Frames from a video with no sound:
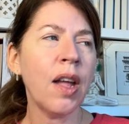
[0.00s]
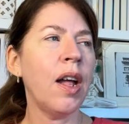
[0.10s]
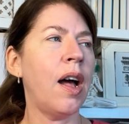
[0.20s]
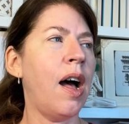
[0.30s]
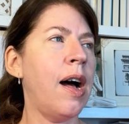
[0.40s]

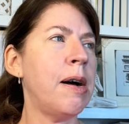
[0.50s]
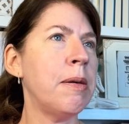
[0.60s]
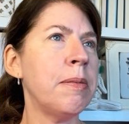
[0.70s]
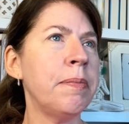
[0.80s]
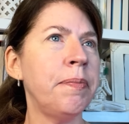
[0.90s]

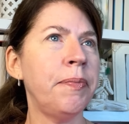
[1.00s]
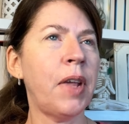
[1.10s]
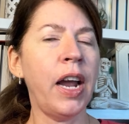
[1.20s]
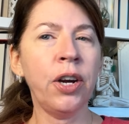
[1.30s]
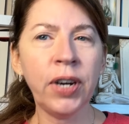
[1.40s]
Um,
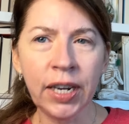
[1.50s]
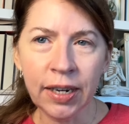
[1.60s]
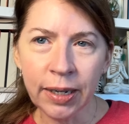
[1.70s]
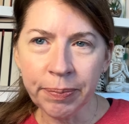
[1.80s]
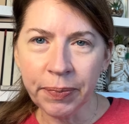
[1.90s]
I created
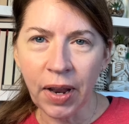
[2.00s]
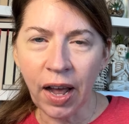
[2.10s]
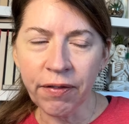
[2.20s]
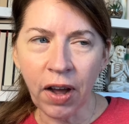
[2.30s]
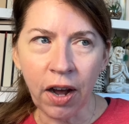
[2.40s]
it.
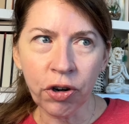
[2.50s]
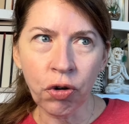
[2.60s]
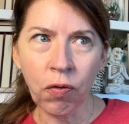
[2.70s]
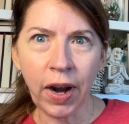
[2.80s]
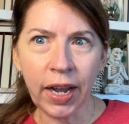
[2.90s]
I've got
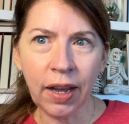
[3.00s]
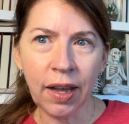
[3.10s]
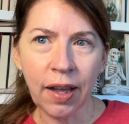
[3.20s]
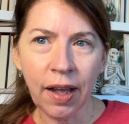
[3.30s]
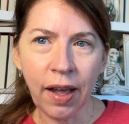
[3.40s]
Greg
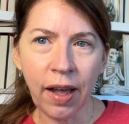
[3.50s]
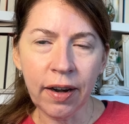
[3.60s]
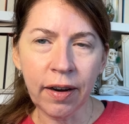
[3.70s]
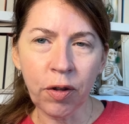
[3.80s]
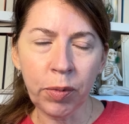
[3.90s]
at
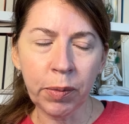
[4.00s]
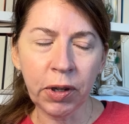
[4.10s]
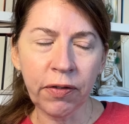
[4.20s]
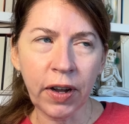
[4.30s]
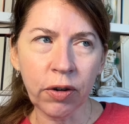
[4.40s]
another
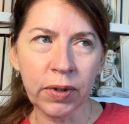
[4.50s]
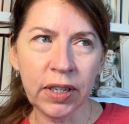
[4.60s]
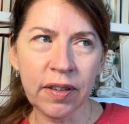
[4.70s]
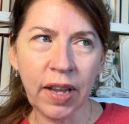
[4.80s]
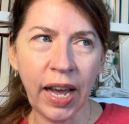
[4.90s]
Bibliophile
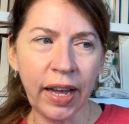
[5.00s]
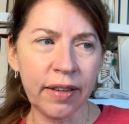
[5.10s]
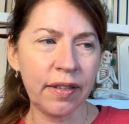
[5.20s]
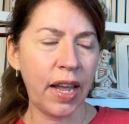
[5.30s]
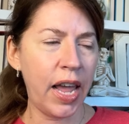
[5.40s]
Reads
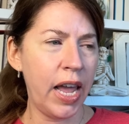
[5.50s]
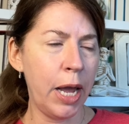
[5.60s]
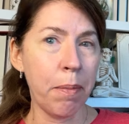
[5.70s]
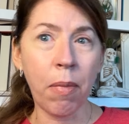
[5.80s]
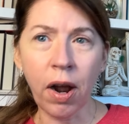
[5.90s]
as a
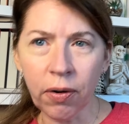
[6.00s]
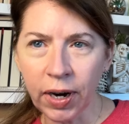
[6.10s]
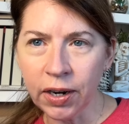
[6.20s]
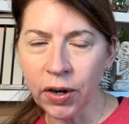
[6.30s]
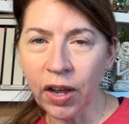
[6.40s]

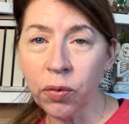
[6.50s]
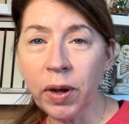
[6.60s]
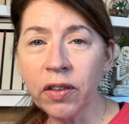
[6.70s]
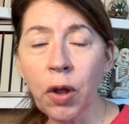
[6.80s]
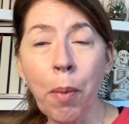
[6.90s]
moderator, as well
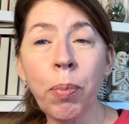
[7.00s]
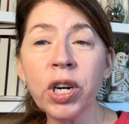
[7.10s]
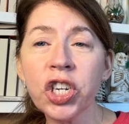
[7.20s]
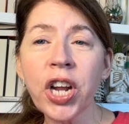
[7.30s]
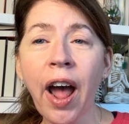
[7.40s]
as book
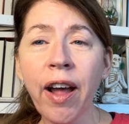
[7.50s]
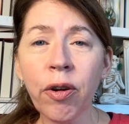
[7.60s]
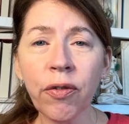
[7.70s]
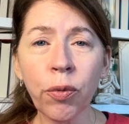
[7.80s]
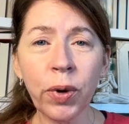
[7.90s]
chat
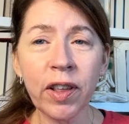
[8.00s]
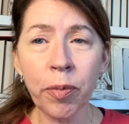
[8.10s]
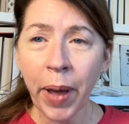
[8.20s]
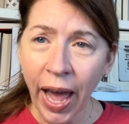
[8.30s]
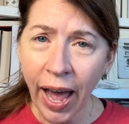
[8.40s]
with
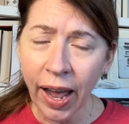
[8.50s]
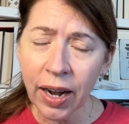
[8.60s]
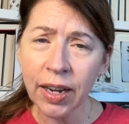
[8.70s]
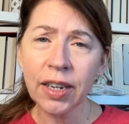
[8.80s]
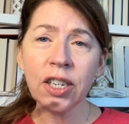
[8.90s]
Pat.
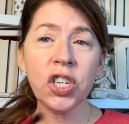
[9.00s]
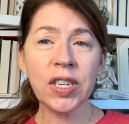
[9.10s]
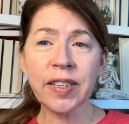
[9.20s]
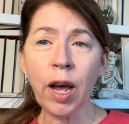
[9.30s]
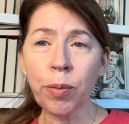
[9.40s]

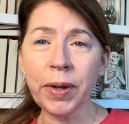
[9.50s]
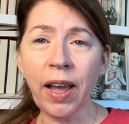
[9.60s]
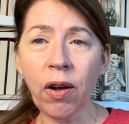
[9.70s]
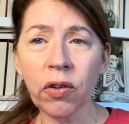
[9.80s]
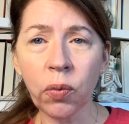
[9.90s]
She's helping
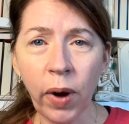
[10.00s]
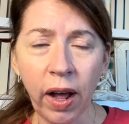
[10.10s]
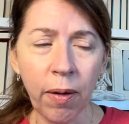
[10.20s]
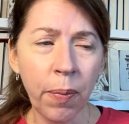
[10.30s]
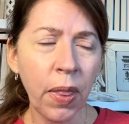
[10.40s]
out as
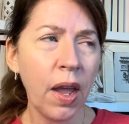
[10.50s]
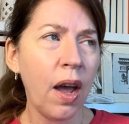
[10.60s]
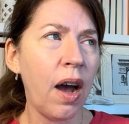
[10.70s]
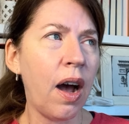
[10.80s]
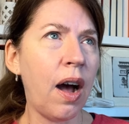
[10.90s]
well.
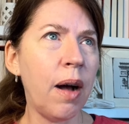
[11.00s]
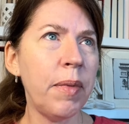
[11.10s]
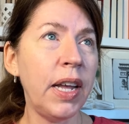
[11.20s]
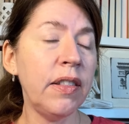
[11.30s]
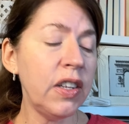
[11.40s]
Um,
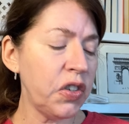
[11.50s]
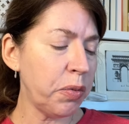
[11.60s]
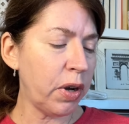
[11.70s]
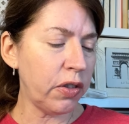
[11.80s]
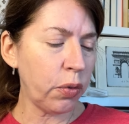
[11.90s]
and this
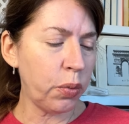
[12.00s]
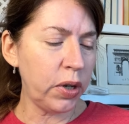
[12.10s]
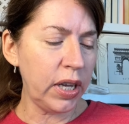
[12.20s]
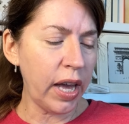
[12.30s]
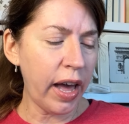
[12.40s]
month
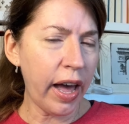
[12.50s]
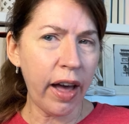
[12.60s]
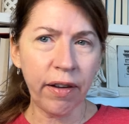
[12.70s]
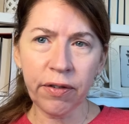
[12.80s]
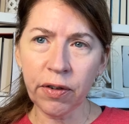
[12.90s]
we
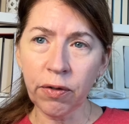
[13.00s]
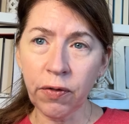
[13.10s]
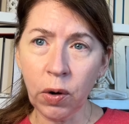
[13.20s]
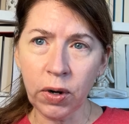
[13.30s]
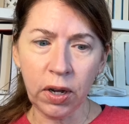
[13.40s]
have
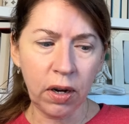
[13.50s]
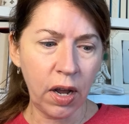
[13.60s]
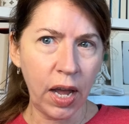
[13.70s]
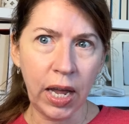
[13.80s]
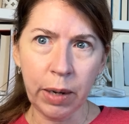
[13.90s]
voted
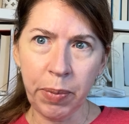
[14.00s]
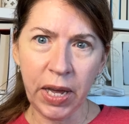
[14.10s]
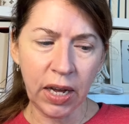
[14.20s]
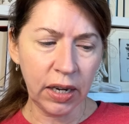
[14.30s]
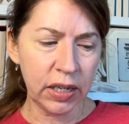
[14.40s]
and
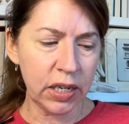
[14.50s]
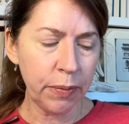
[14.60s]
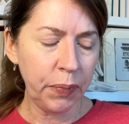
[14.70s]
picked